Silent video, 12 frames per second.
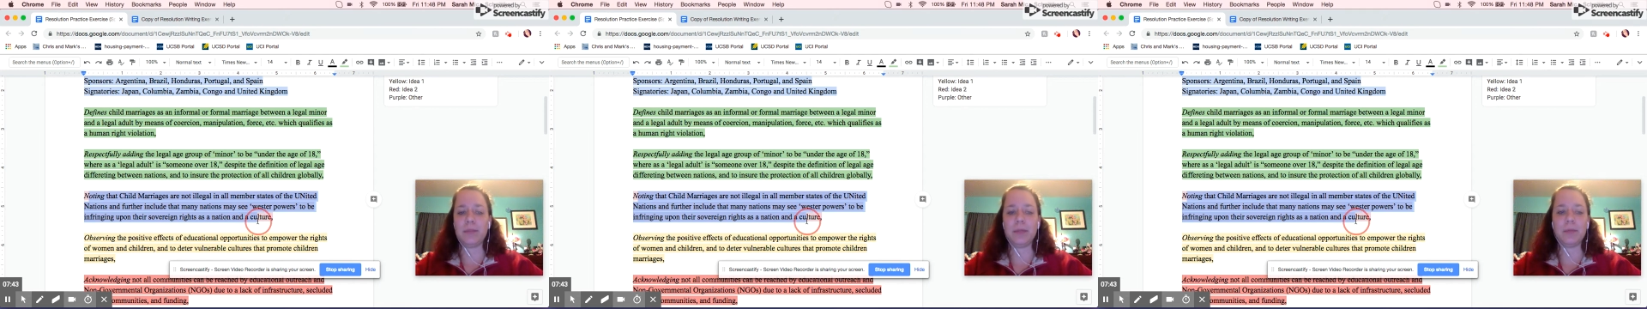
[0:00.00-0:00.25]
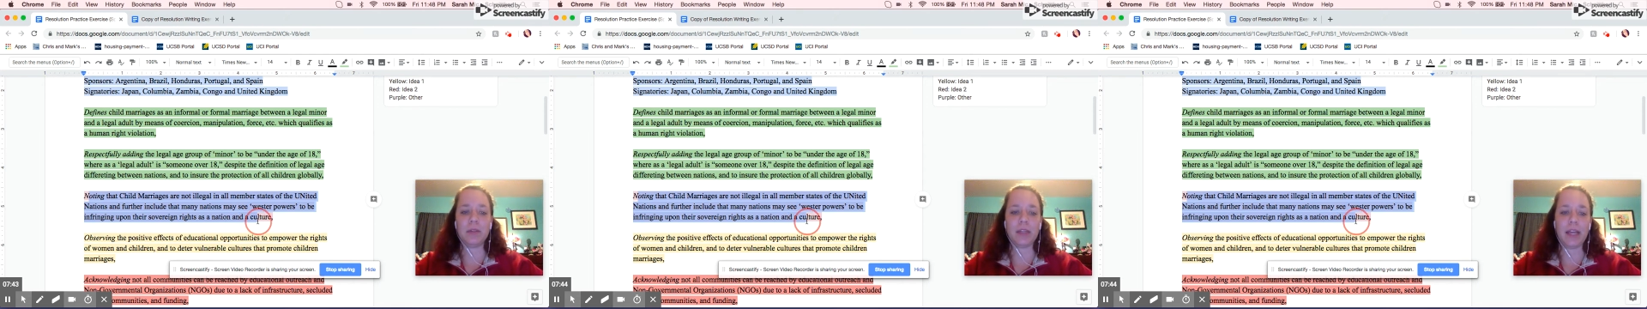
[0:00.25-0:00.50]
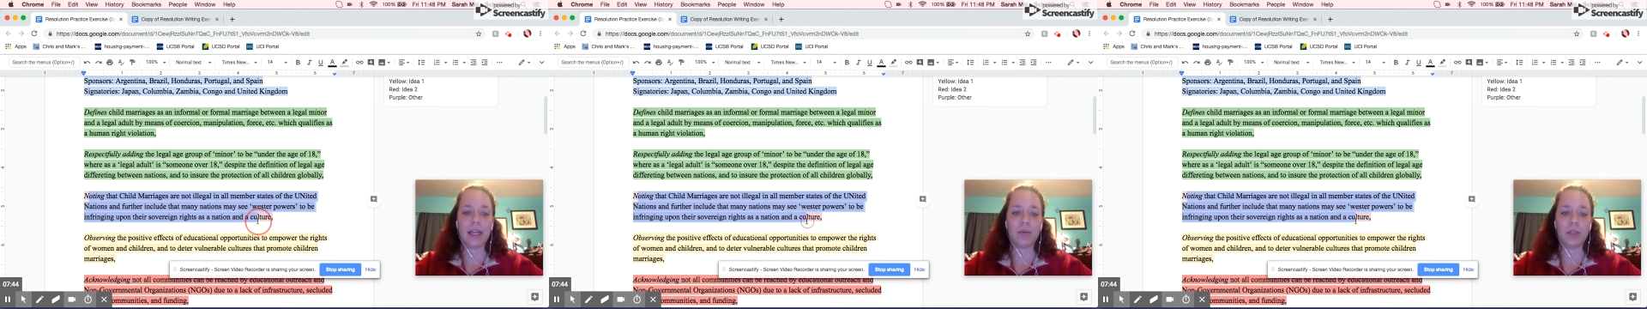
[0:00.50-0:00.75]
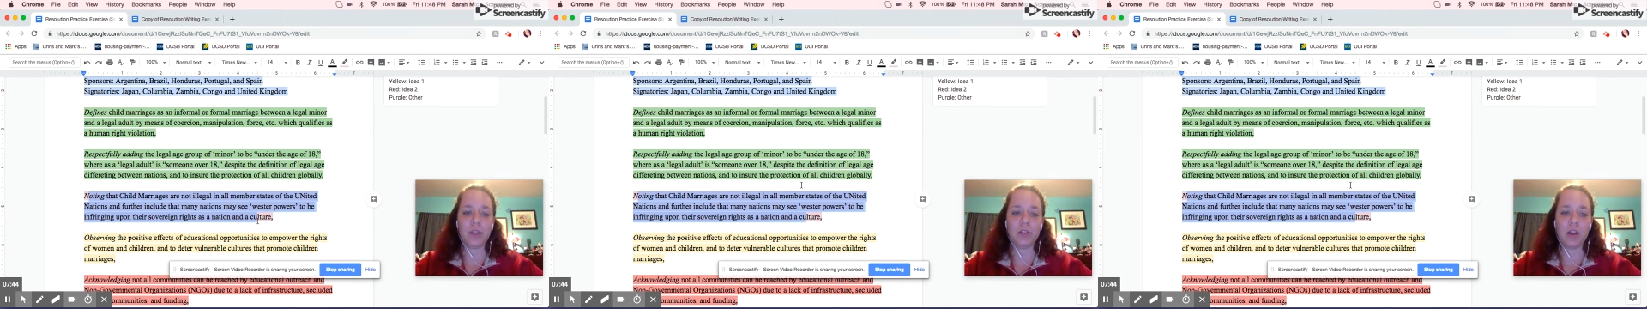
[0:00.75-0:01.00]
People like it
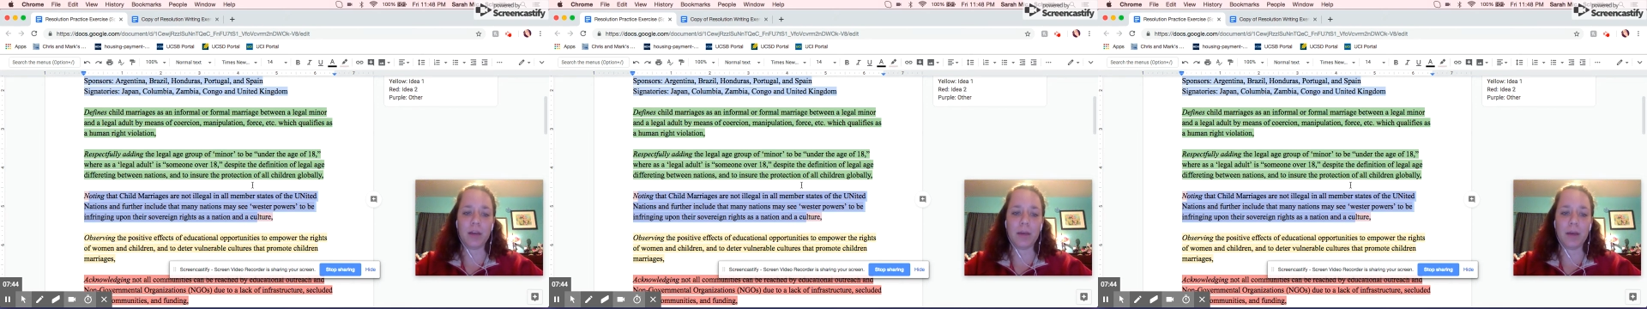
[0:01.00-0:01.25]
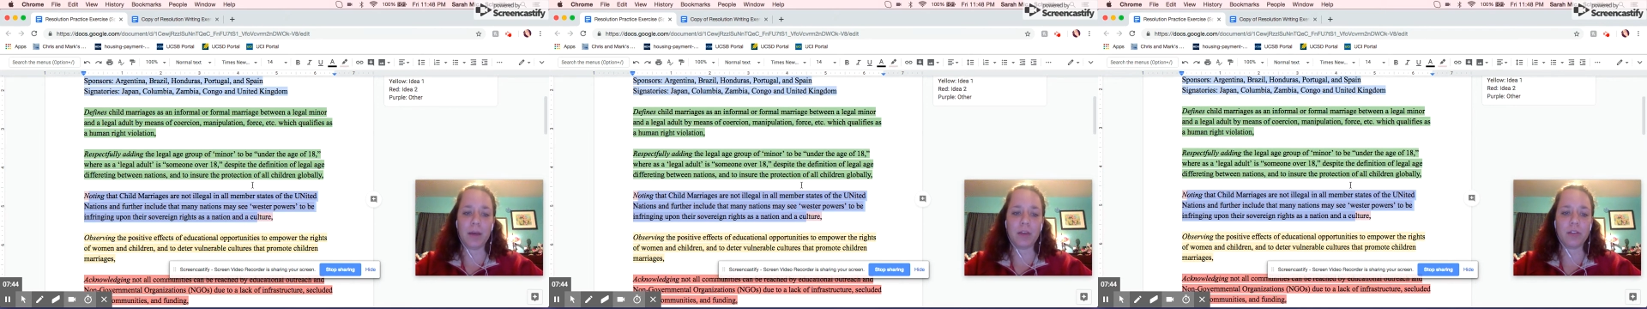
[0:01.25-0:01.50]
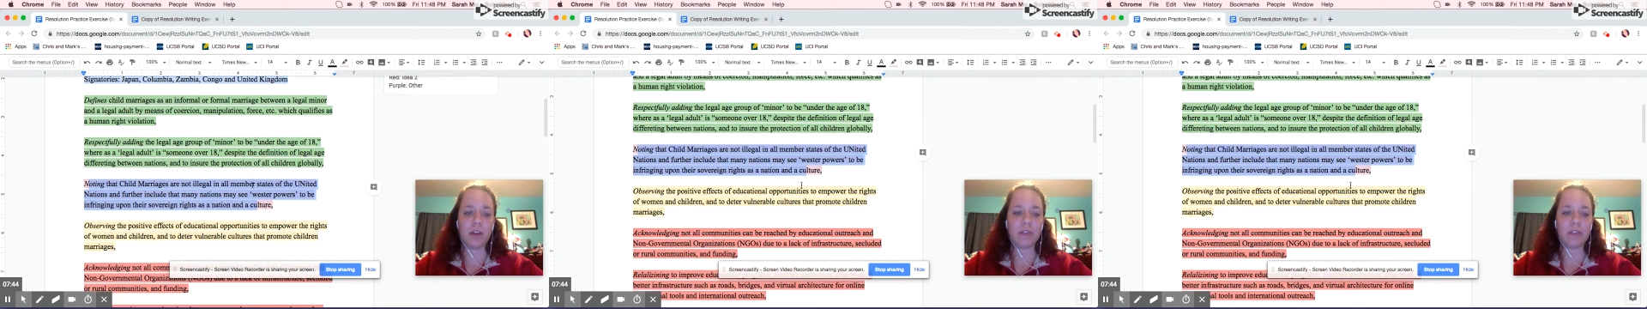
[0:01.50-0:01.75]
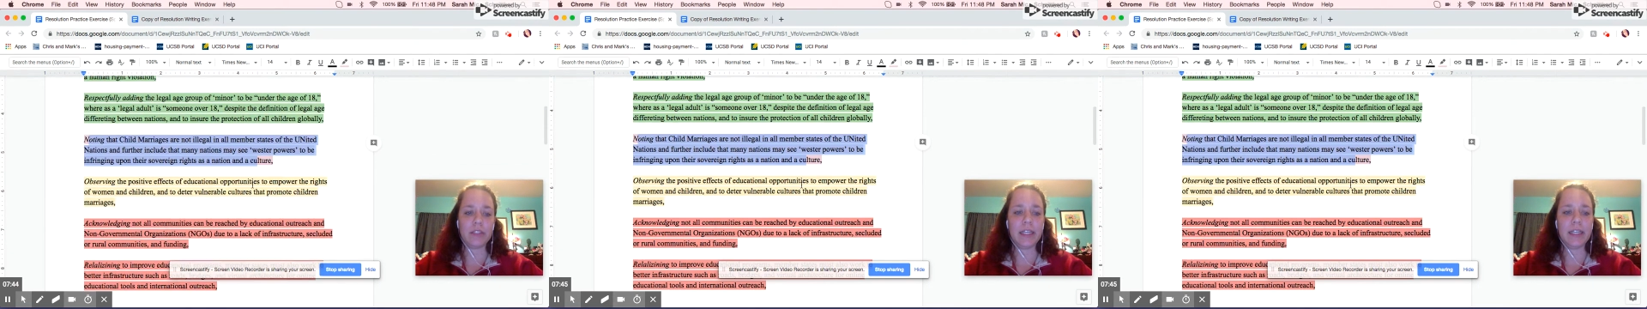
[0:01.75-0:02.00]
when you talk about
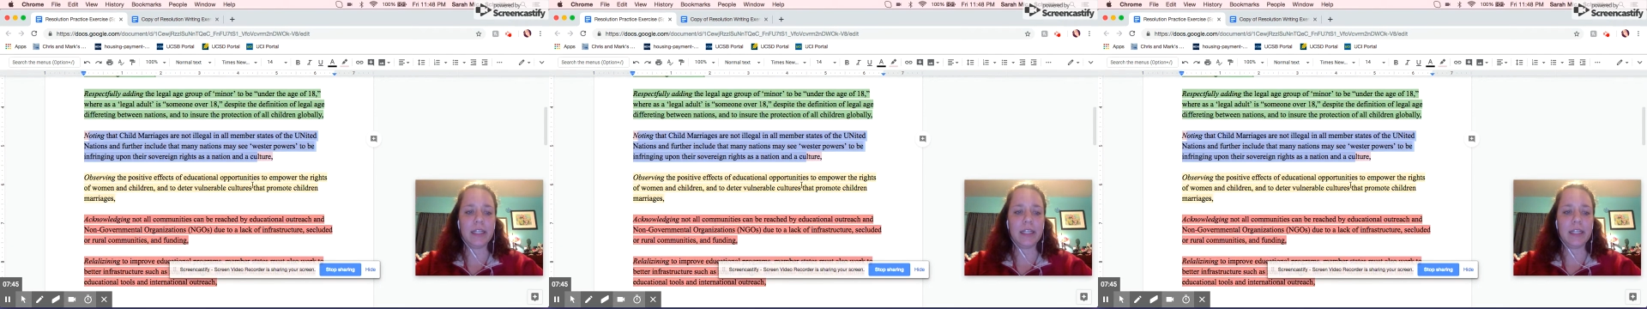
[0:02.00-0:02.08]
sovereignty.